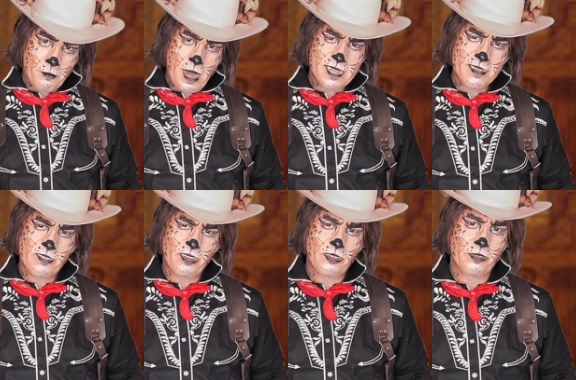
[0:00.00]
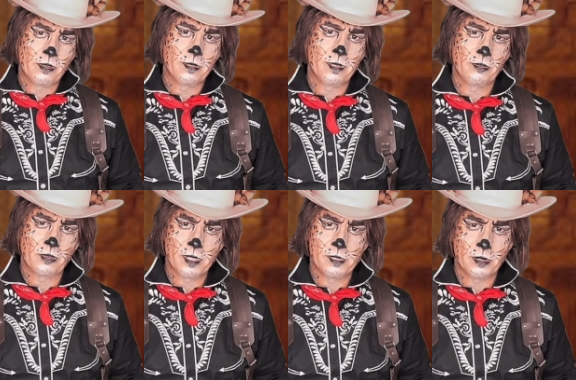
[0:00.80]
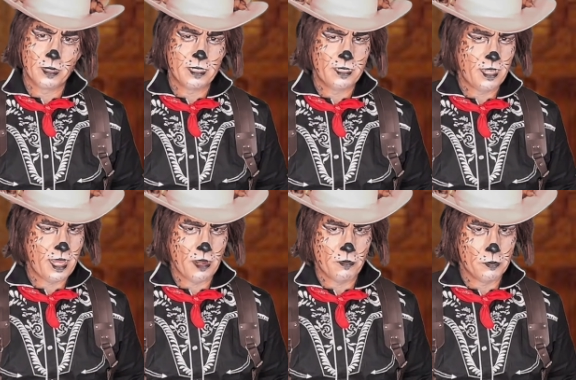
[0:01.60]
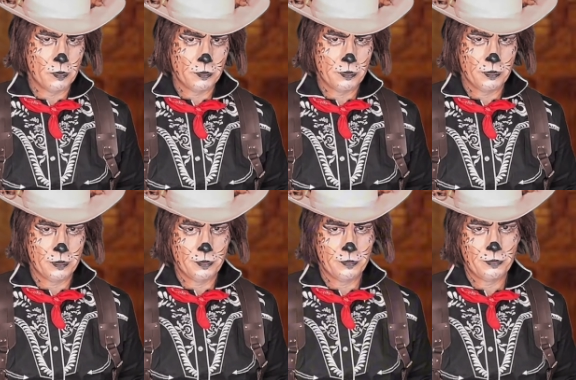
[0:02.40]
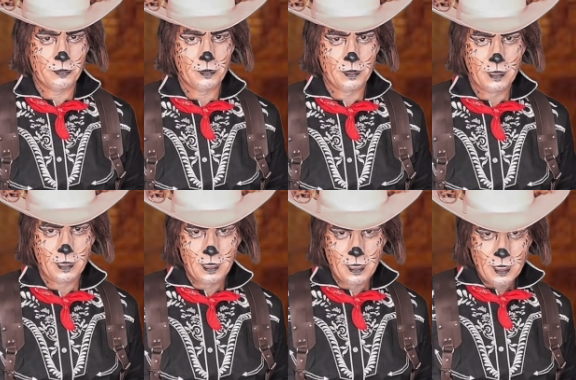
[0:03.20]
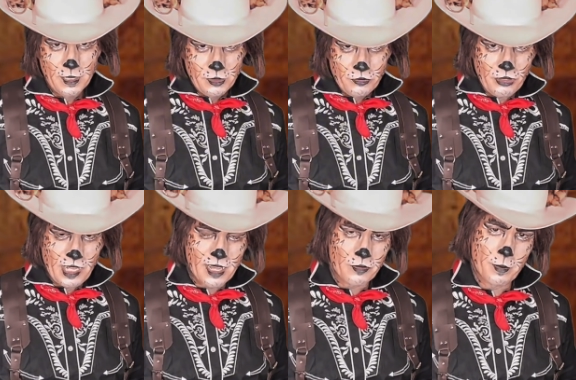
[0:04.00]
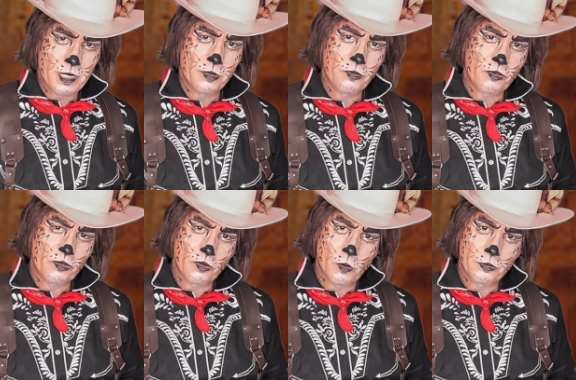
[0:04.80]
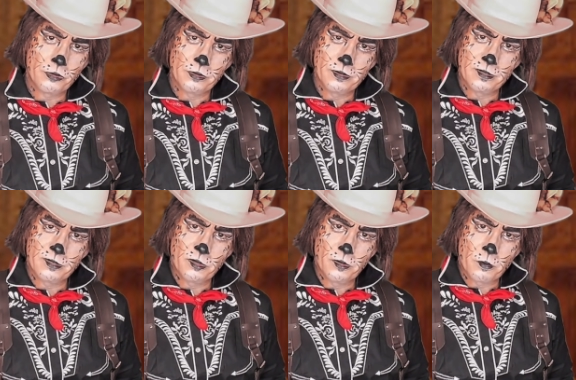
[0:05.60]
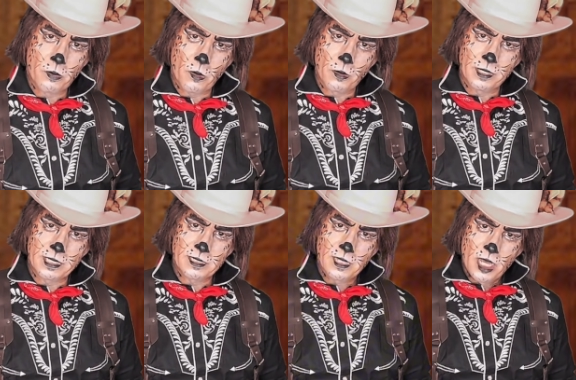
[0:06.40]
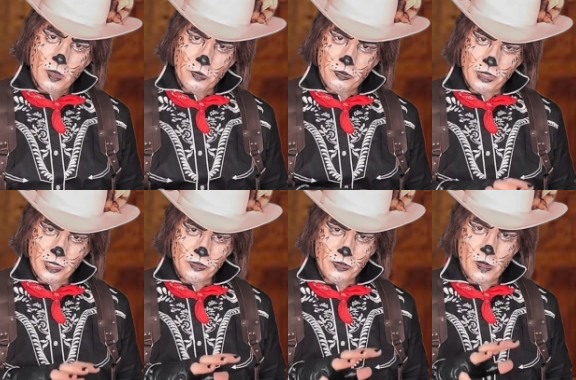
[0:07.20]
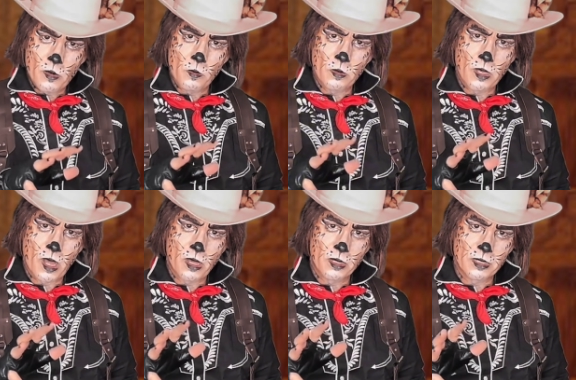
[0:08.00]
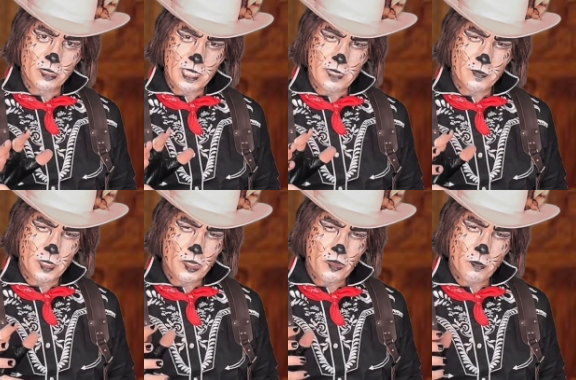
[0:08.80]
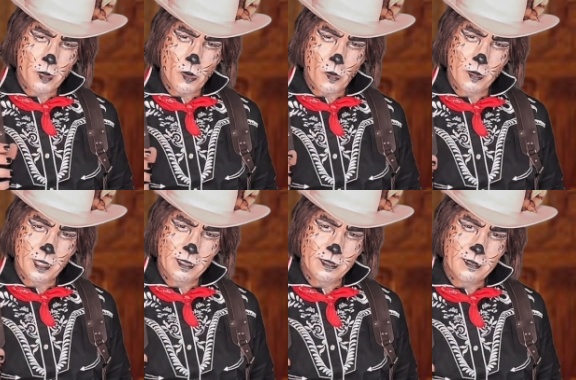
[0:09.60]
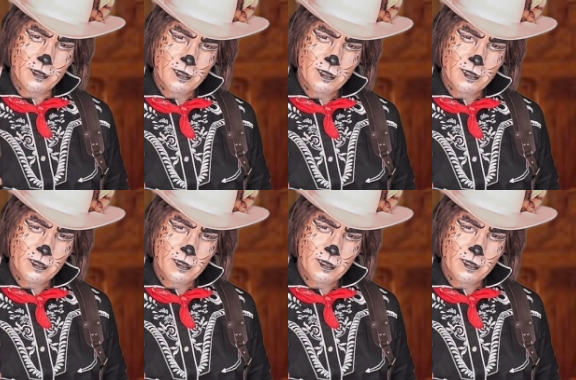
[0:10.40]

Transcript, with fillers: My sister is under a terrible curse. She has been ensorcelled to the point where she is no longer even humanoid.